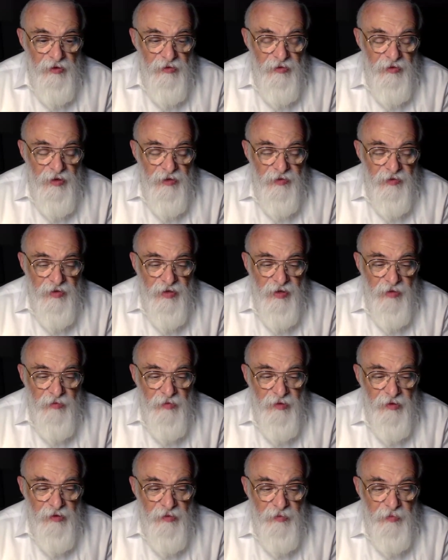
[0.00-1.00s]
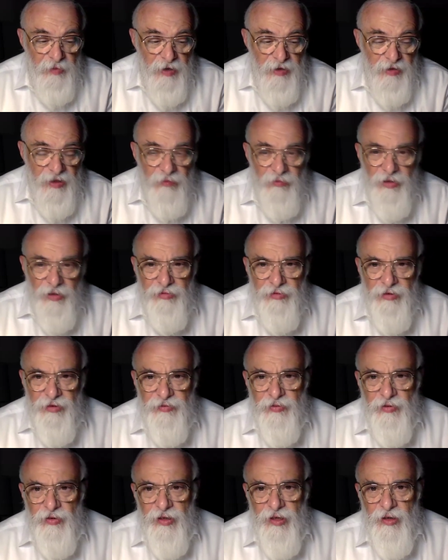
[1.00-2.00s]
Do you have the same uh, page number
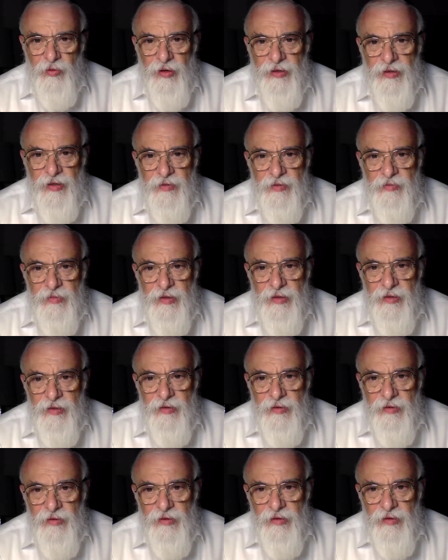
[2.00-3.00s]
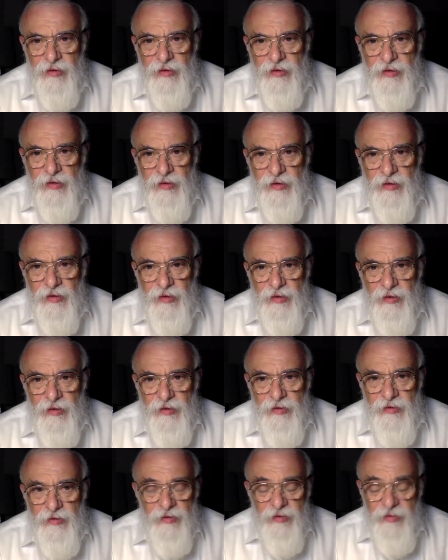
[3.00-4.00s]
341 as me?
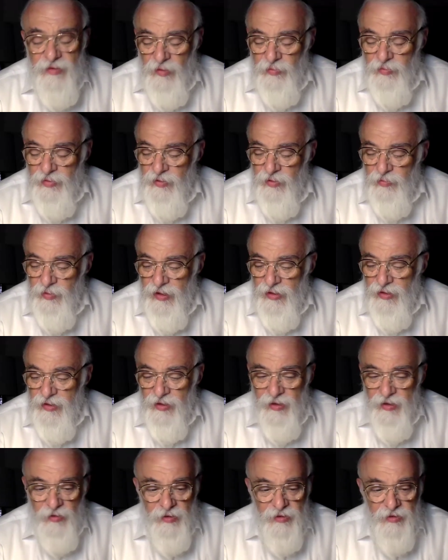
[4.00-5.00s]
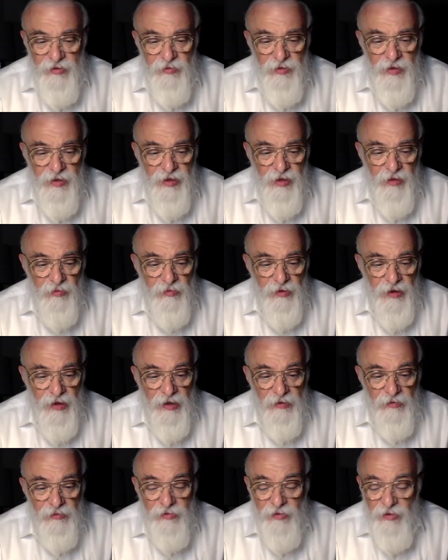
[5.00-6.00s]
It's the top of the page anyway. It should be the same
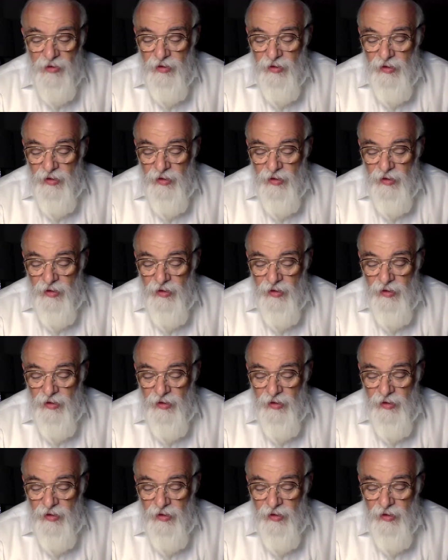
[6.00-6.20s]
layout.